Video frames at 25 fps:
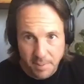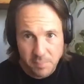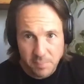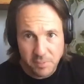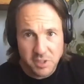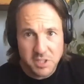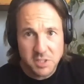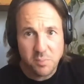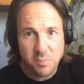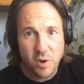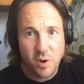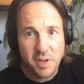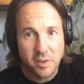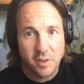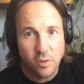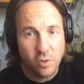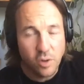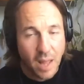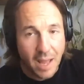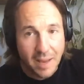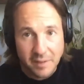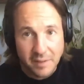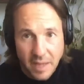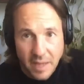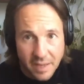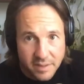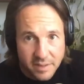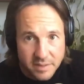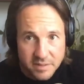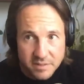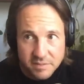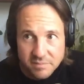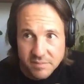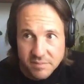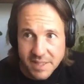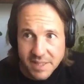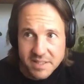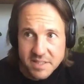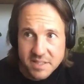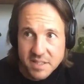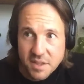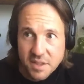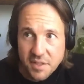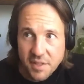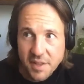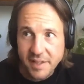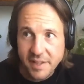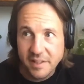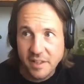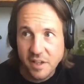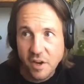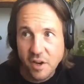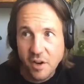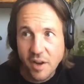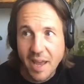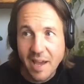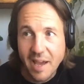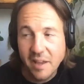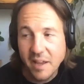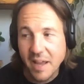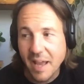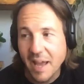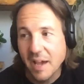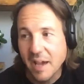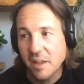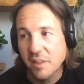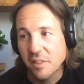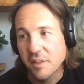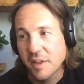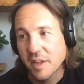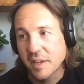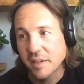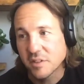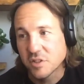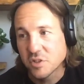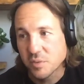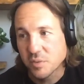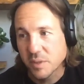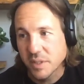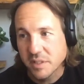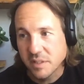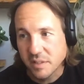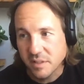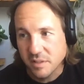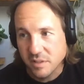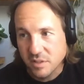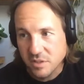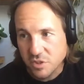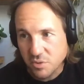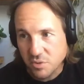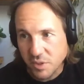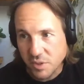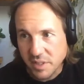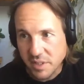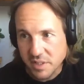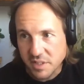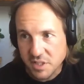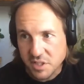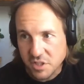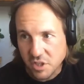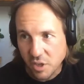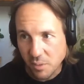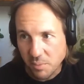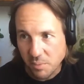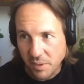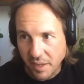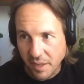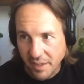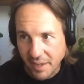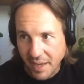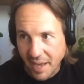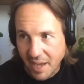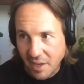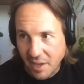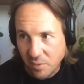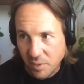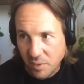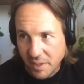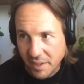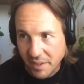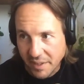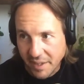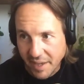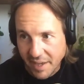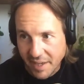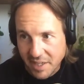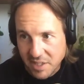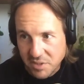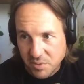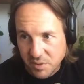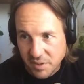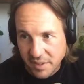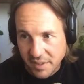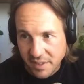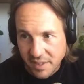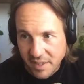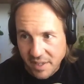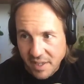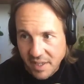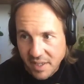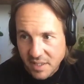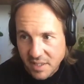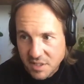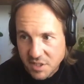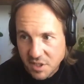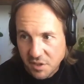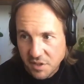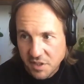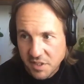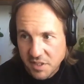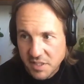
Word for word: Yeah, people are spreading it all, and and that's the thing. You know, how how then do we do we stop it, and how do we engage with it?